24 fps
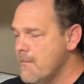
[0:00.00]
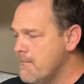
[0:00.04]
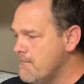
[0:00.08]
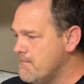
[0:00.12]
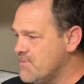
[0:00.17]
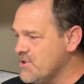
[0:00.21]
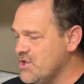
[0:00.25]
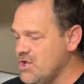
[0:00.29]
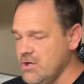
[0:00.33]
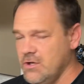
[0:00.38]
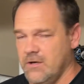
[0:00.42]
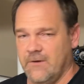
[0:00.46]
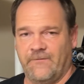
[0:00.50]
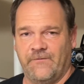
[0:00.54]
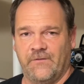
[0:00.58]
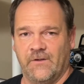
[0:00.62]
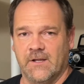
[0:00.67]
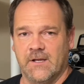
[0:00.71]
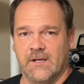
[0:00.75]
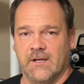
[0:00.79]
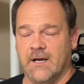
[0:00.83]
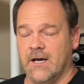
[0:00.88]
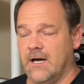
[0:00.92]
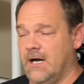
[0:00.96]

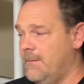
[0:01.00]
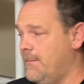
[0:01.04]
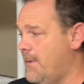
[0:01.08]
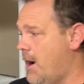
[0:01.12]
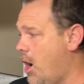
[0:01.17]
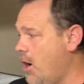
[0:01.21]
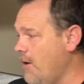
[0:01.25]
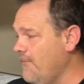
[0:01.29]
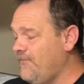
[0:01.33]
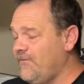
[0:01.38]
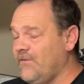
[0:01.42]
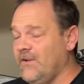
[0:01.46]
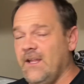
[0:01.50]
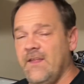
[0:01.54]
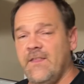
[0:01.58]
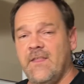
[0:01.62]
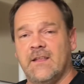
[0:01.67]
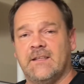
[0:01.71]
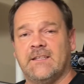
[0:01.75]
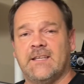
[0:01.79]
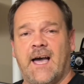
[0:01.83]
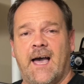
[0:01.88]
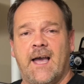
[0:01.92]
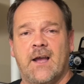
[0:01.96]
Beautifully. Um, hopefully
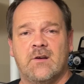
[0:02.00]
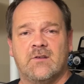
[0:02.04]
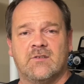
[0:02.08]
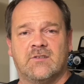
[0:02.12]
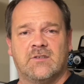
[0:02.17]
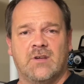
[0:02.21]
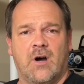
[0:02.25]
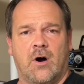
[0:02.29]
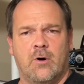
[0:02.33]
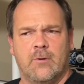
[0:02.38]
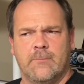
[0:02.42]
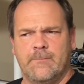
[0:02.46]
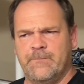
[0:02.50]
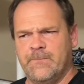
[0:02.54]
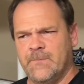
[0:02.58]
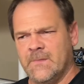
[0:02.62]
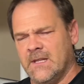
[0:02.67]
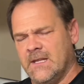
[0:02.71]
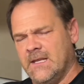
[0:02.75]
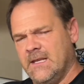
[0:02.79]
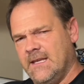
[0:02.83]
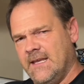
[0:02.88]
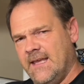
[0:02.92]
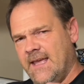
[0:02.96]
the tires don't
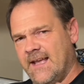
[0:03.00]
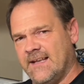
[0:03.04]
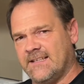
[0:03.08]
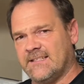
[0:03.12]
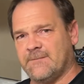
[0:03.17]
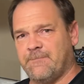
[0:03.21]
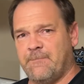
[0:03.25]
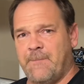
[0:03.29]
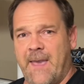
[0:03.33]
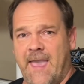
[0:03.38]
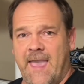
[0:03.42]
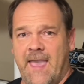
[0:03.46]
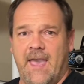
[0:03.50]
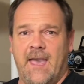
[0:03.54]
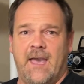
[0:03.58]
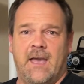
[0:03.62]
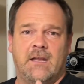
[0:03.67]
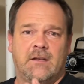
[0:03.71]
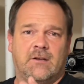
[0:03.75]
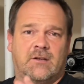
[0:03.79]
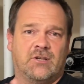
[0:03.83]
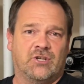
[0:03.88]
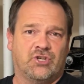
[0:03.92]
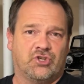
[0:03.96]

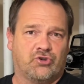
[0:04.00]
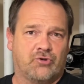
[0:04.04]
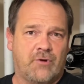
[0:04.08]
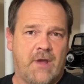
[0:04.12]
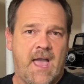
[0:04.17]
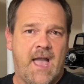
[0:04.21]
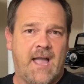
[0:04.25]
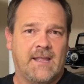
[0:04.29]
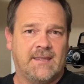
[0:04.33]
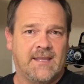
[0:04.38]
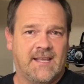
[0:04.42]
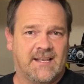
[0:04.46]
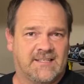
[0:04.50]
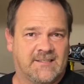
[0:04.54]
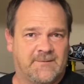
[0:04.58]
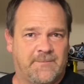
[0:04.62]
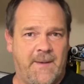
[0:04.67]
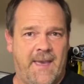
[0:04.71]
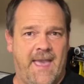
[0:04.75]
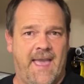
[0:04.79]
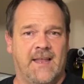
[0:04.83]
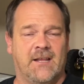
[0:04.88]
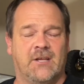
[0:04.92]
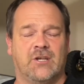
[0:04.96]
expand, contract,
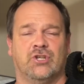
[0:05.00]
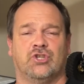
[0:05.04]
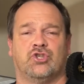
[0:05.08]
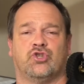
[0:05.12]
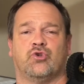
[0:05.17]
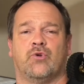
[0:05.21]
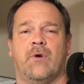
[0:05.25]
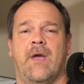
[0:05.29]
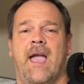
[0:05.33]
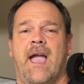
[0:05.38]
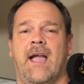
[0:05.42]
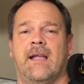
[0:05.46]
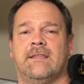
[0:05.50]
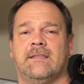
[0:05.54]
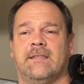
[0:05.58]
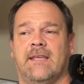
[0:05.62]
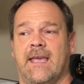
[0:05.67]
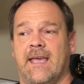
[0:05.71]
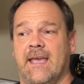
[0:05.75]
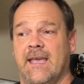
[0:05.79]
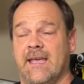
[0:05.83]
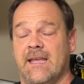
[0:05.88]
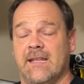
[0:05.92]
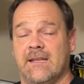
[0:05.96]
expand, contract,
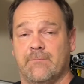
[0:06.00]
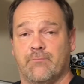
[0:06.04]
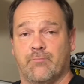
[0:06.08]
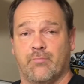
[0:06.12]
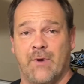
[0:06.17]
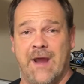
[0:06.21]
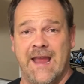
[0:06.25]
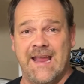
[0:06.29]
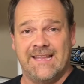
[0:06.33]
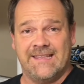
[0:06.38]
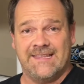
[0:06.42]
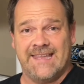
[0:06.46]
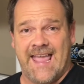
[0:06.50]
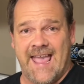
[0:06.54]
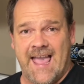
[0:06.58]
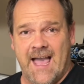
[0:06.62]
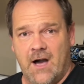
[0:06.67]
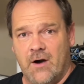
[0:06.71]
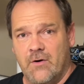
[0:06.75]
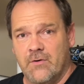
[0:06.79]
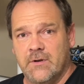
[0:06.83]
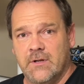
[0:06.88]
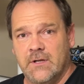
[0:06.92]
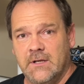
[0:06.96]
and break
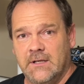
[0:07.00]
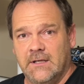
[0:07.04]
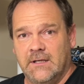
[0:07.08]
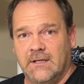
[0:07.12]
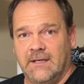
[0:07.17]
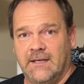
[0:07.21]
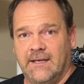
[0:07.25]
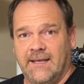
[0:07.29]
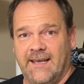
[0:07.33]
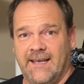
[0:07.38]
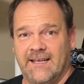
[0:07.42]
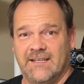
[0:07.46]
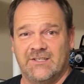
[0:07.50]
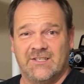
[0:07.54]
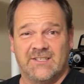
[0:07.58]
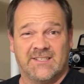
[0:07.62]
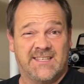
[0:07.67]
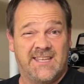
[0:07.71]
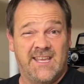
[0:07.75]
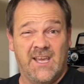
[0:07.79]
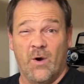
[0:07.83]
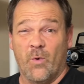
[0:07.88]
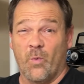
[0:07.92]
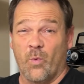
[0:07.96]
down and
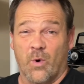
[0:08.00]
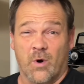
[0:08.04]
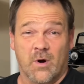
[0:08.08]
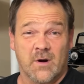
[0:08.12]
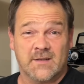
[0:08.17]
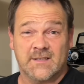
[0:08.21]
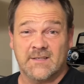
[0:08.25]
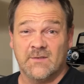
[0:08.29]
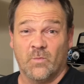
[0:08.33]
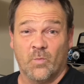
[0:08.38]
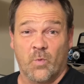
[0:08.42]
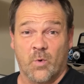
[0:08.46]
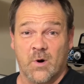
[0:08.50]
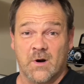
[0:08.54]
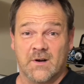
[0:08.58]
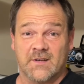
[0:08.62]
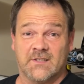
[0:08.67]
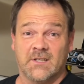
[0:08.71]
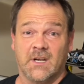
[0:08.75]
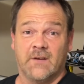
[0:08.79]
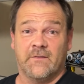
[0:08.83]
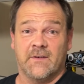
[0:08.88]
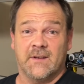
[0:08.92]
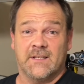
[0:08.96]
just get worse and
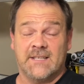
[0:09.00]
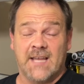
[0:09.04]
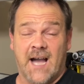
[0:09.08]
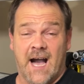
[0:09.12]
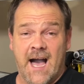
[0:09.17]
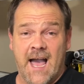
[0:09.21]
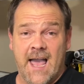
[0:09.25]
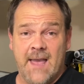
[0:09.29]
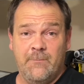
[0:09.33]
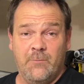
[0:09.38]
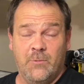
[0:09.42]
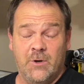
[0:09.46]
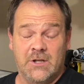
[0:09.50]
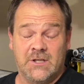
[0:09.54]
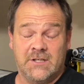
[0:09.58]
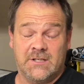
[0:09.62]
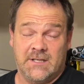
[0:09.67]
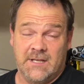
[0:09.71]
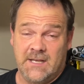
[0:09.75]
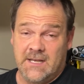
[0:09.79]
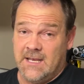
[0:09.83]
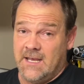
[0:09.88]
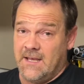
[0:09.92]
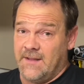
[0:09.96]
worse over time,
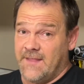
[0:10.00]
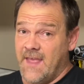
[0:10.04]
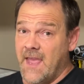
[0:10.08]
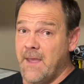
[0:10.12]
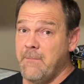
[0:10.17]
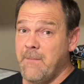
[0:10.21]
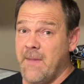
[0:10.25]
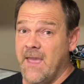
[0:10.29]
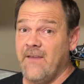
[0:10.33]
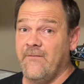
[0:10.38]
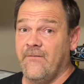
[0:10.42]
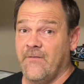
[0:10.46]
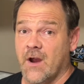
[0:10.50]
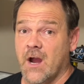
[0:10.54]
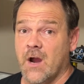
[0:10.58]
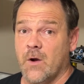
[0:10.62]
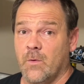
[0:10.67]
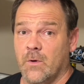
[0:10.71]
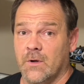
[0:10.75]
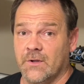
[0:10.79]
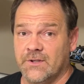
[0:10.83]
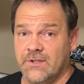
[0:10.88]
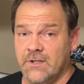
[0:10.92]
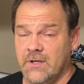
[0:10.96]
which they may very
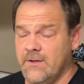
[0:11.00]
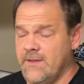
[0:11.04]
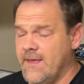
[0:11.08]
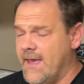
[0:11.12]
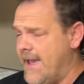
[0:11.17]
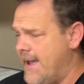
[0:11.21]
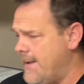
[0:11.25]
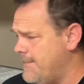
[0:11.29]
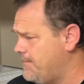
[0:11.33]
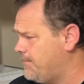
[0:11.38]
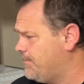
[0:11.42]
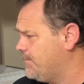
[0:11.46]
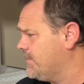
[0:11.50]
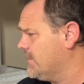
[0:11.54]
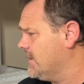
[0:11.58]
well do that.